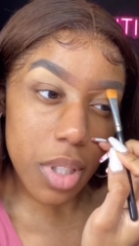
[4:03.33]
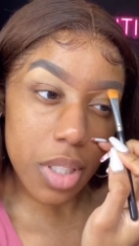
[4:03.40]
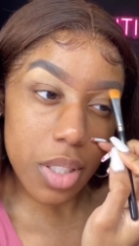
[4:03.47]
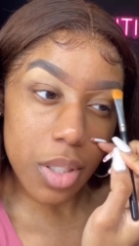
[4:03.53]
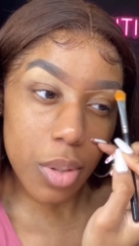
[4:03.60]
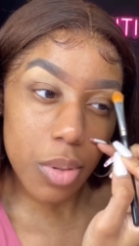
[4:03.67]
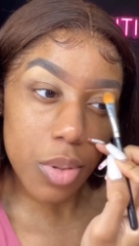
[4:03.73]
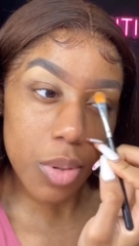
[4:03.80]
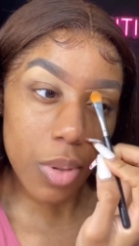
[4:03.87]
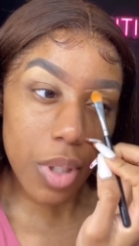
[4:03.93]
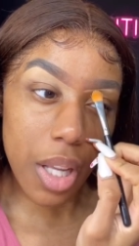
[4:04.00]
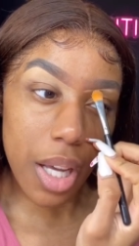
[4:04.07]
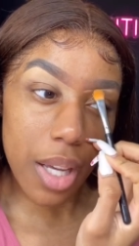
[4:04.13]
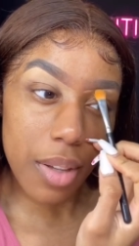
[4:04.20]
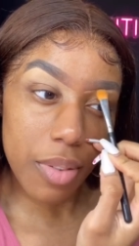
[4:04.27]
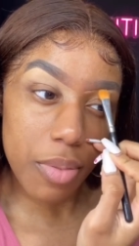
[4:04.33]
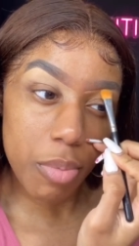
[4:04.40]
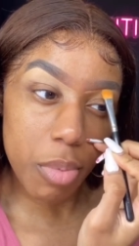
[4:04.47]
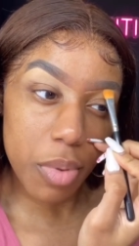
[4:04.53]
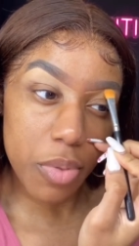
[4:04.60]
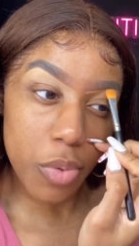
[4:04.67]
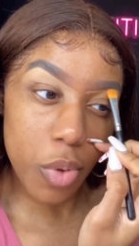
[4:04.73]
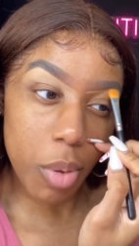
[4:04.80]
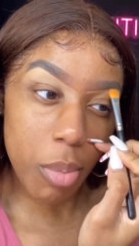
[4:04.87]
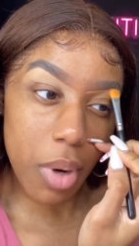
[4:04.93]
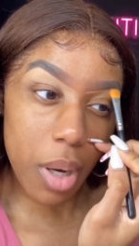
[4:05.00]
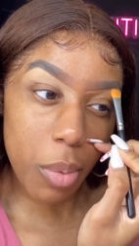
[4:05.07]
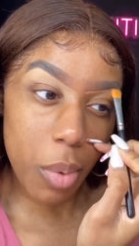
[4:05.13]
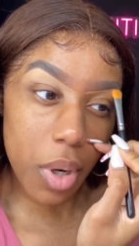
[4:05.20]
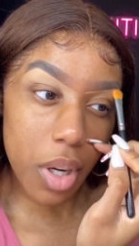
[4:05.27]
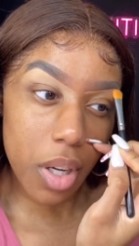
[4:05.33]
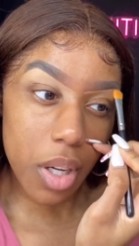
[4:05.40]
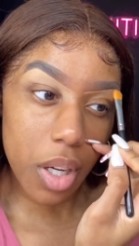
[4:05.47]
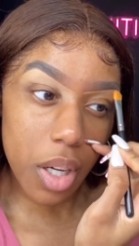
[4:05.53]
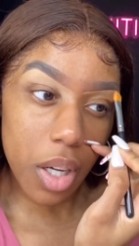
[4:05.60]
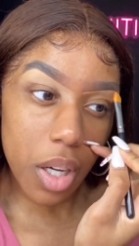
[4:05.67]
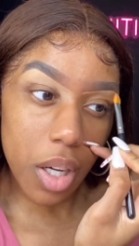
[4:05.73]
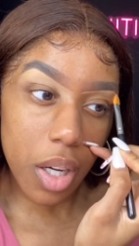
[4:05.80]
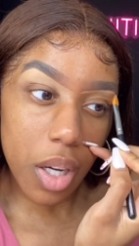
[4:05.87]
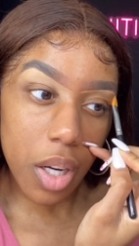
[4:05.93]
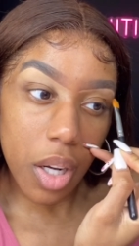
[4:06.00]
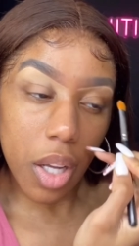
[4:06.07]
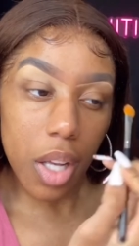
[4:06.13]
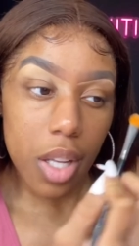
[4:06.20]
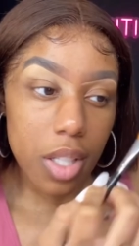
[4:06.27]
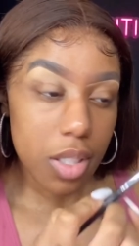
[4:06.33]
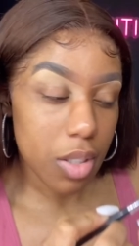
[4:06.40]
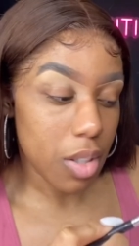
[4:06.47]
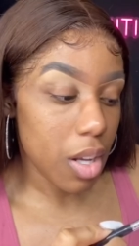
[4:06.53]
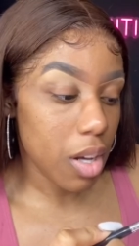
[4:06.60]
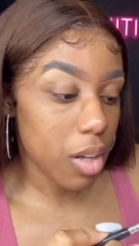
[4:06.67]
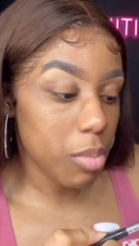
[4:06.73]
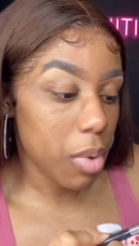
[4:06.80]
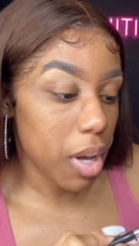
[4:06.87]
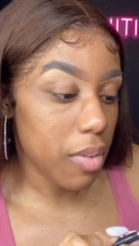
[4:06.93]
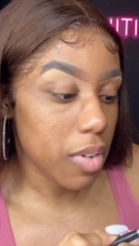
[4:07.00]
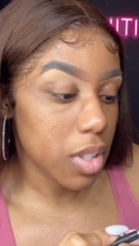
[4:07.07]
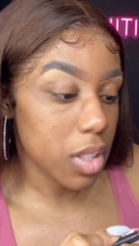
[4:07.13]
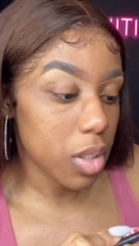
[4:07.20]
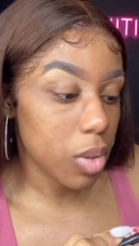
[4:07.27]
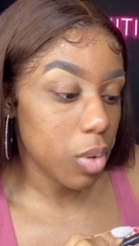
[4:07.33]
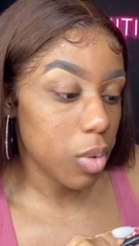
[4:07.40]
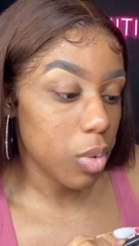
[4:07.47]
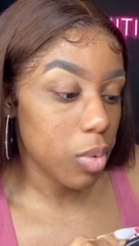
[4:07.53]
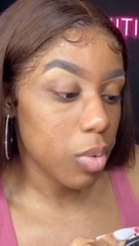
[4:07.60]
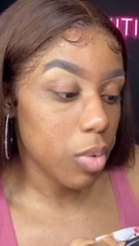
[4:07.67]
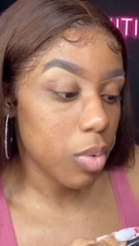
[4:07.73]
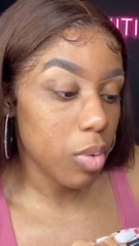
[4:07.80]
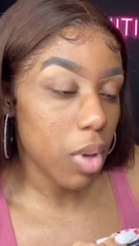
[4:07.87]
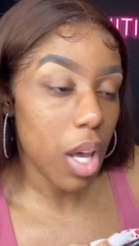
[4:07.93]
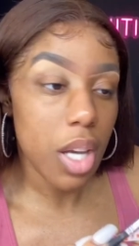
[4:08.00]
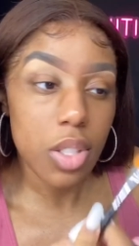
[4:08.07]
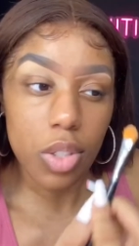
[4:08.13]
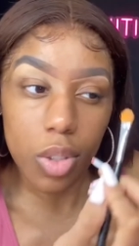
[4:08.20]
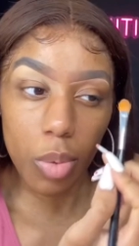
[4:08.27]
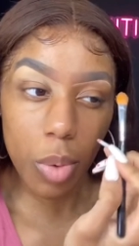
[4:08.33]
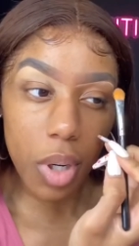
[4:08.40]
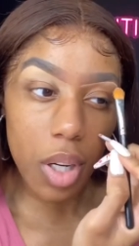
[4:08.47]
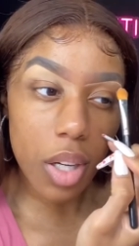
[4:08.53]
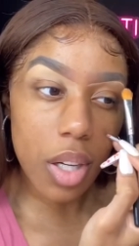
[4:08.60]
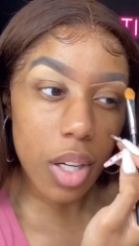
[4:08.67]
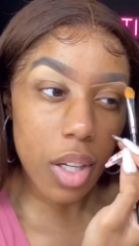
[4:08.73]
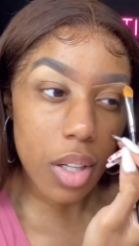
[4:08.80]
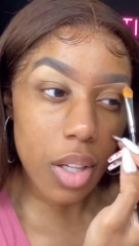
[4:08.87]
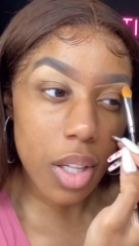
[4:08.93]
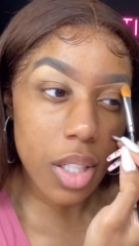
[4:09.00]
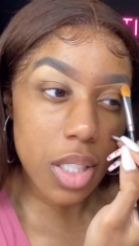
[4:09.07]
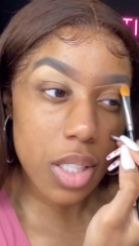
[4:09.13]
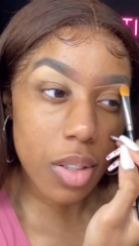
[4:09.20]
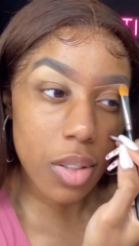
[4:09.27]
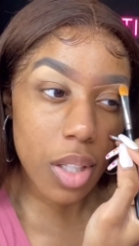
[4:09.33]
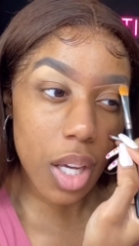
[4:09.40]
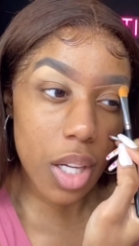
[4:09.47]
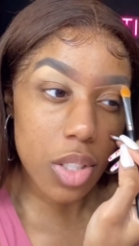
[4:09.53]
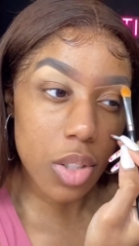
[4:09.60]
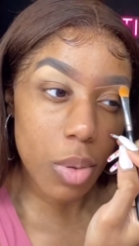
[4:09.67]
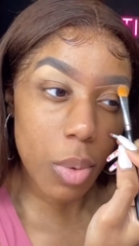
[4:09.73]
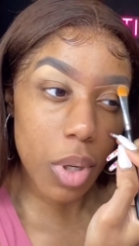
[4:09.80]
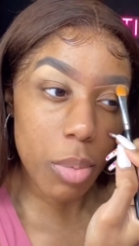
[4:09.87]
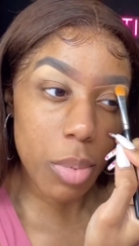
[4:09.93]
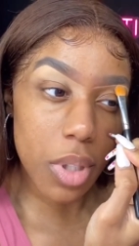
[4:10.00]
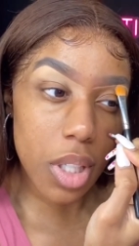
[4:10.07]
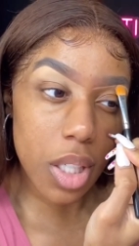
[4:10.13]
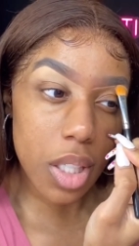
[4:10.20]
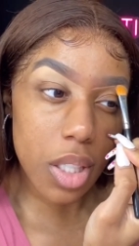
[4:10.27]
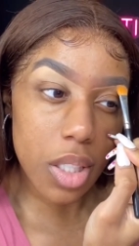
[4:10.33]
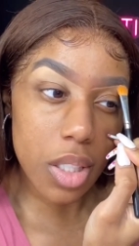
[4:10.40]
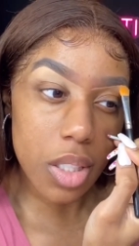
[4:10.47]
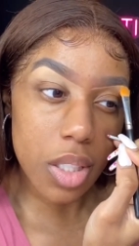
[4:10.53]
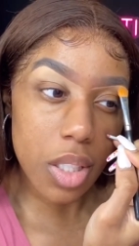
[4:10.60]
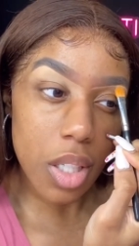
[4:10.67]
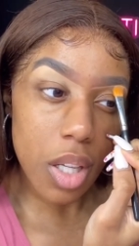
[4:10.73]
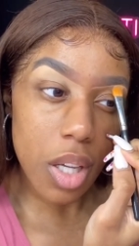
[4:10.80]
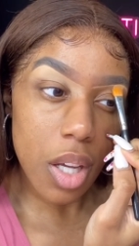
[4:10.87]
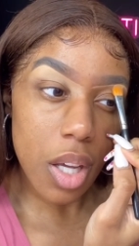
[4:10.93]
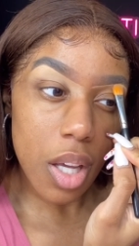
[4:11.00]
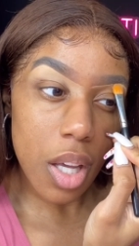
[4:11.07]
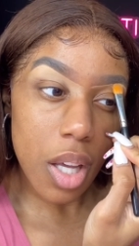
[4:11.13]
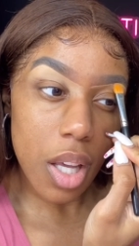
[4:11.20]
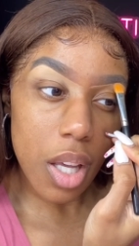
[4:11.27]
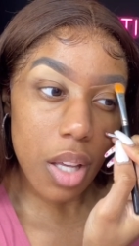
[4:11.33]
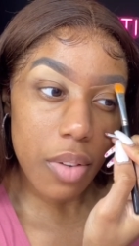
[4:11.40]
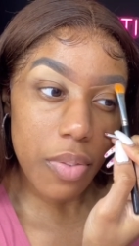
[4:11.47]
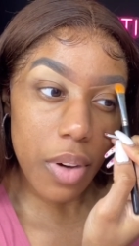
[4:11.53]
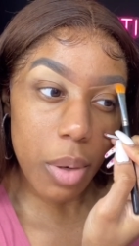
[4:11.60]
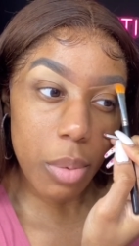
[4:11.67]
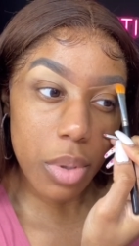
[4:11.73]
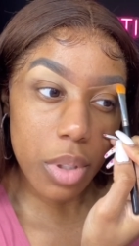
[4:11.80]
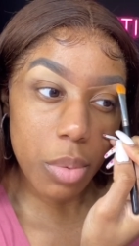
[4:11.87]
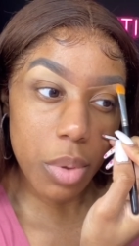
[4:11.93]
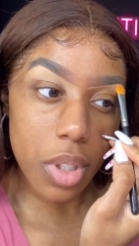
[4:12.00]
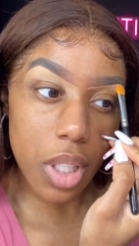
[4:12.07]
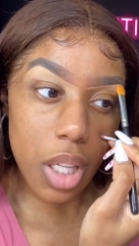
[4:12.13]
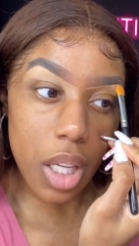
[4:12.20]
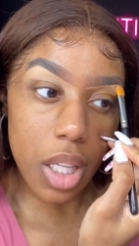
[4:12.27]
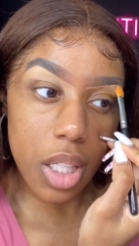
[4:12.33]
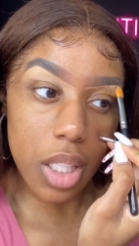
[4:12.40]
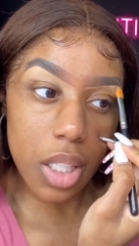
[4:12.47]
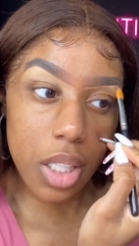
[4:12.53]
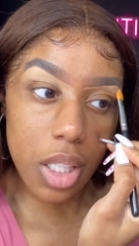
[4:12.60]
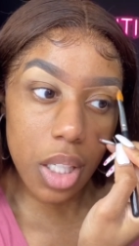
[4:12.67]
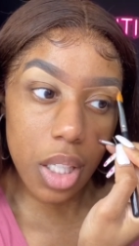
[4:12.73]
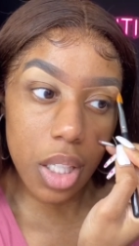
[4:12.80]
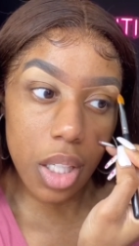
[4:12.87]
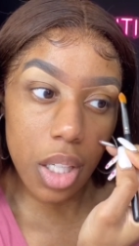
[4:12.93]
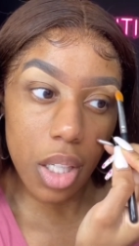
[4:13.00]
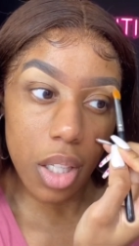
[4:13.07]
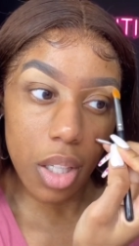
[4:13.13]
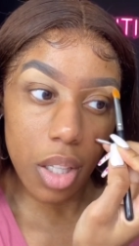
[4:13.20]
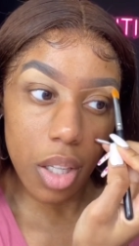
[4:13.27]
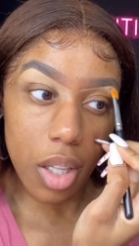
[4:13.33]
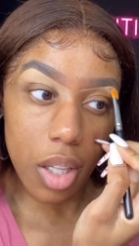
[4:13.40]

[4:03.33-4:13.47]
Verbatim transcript: social life before my work. So now I'm having to do extra work, and it's only extra work because if I would've went ahead and did it,